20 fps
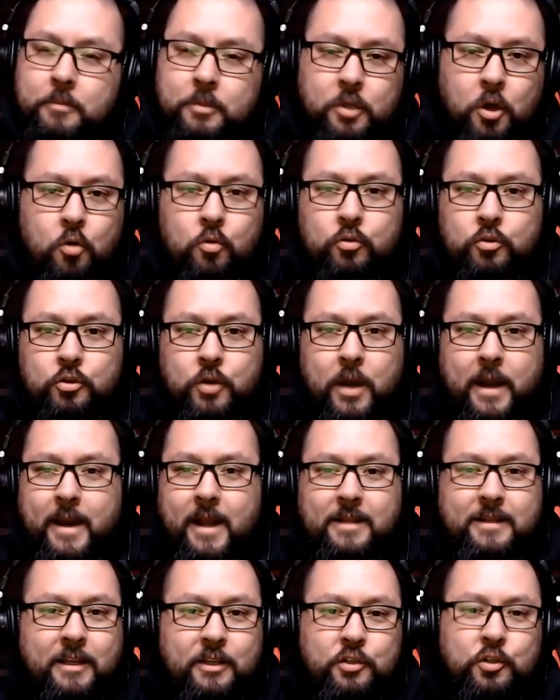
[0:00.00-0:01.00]
Don't try
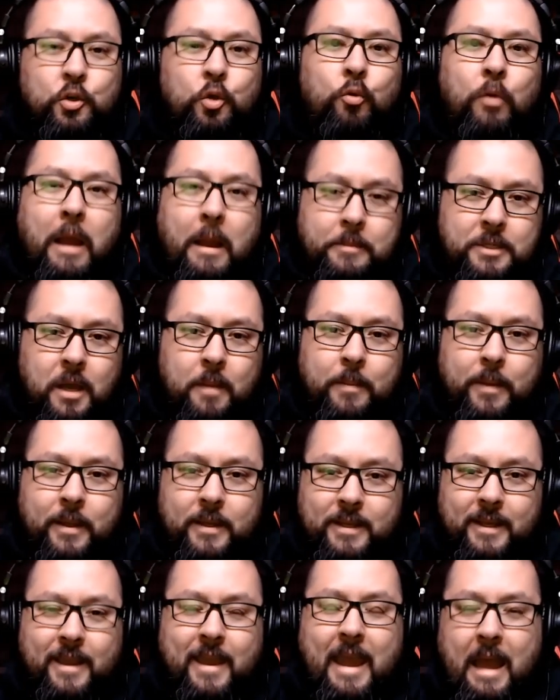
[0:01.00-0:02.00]
not to get too wrapped up
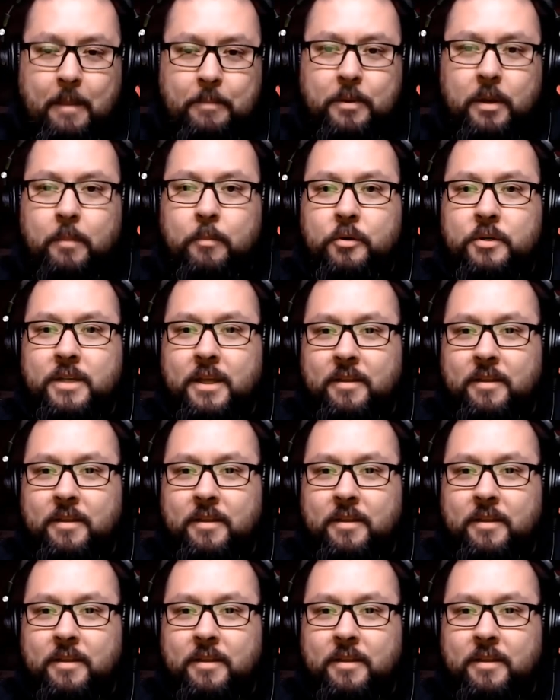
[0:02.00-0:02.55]
into cap numbers.